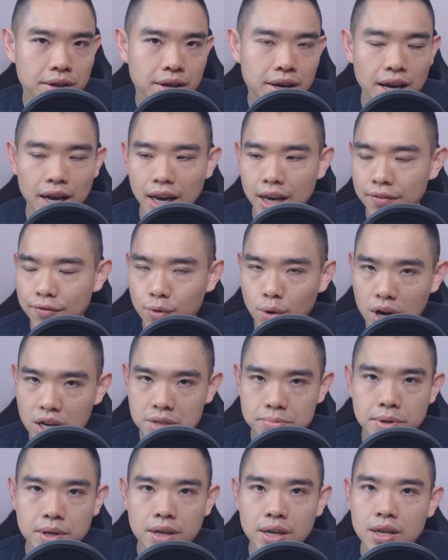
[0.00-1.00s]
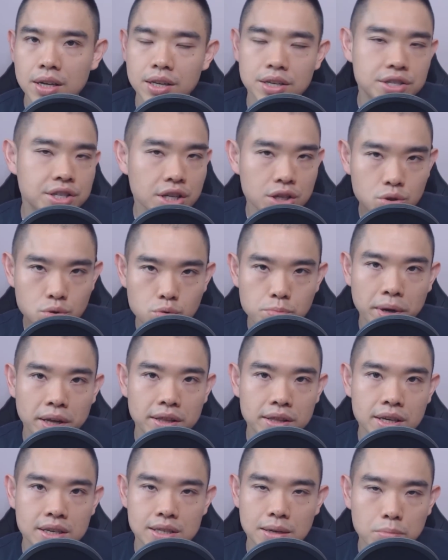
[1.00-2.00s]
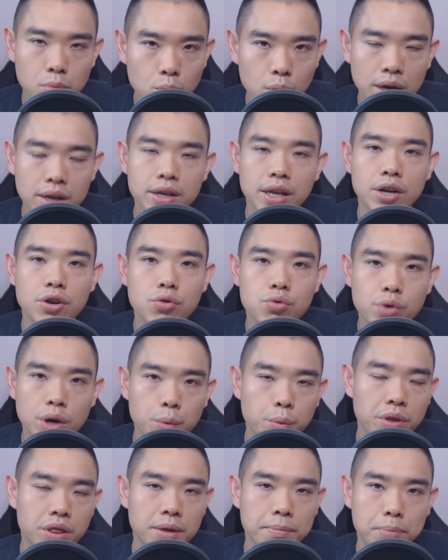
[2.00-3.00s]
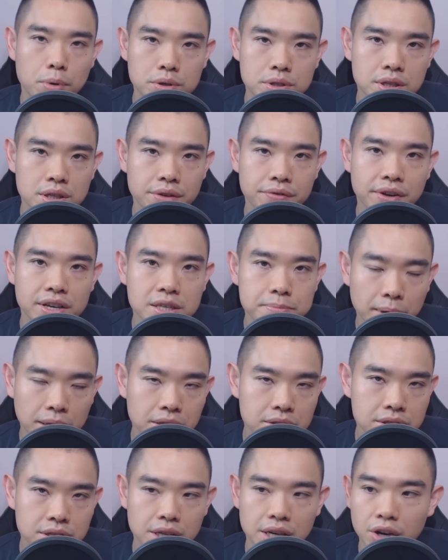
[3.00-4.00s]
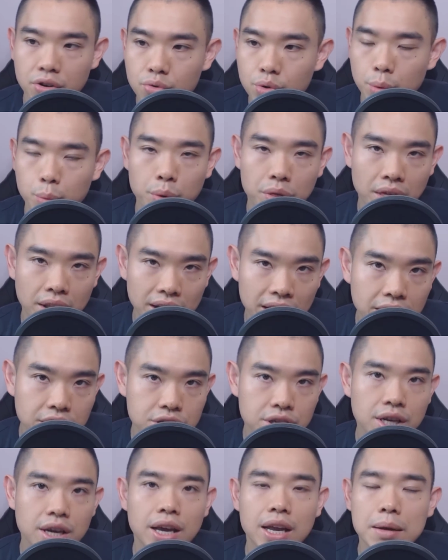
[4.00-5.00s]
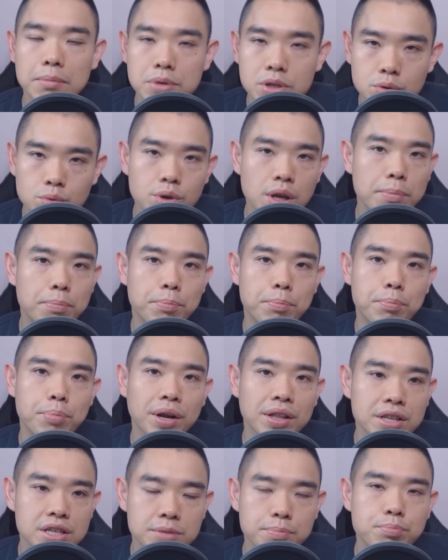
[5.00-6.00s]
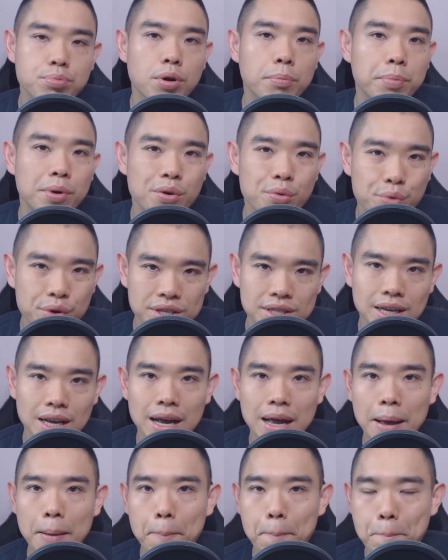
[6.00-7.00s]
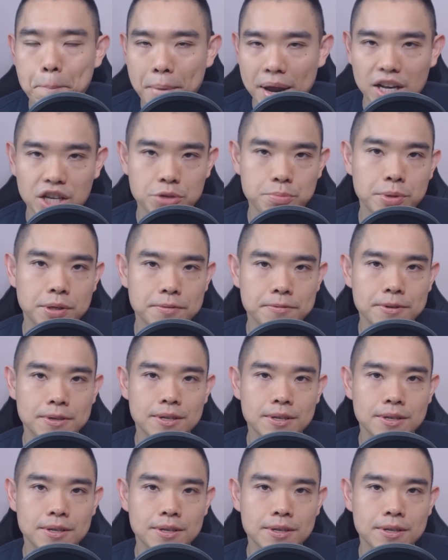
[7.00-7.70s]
And if you ask me, it's just two main things. Number one, they trade with a positive expectancy. They trade with an edge. And number two, they practice proper risk management.